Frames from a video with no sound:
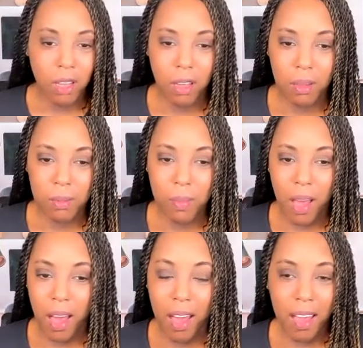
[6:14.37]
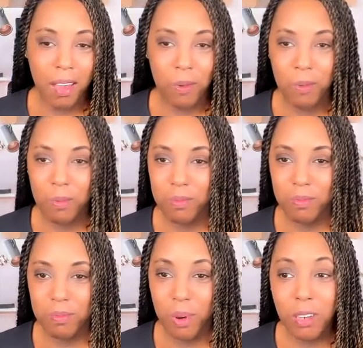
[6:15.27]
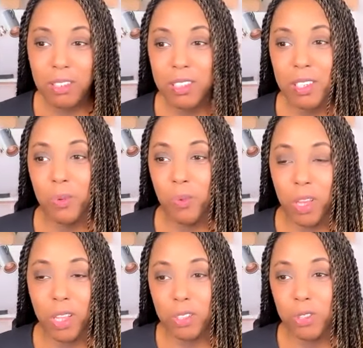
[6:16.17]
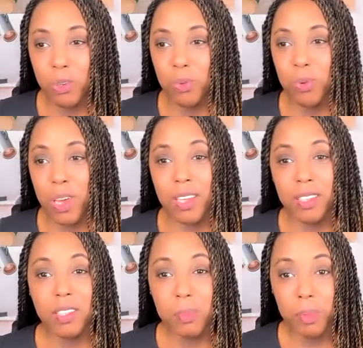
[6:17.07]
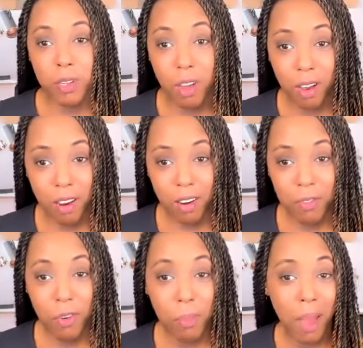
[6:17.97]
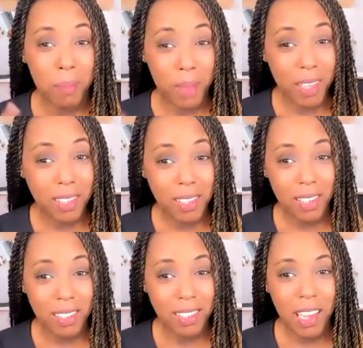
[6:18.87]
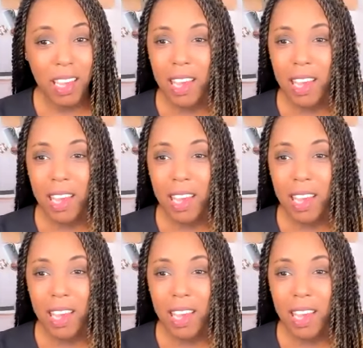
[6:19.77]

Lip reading: I personally went to a seminar for my business